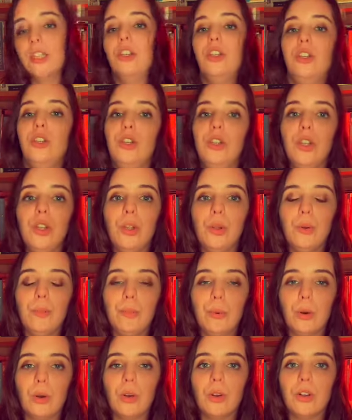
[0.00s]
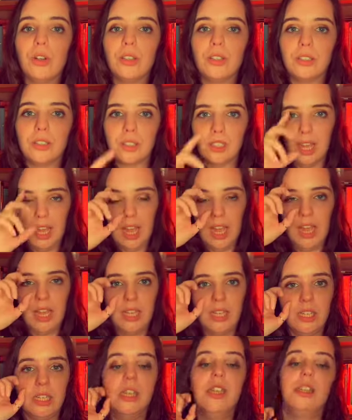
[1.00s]
new books
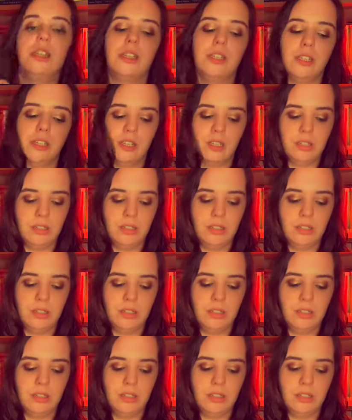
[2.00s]
and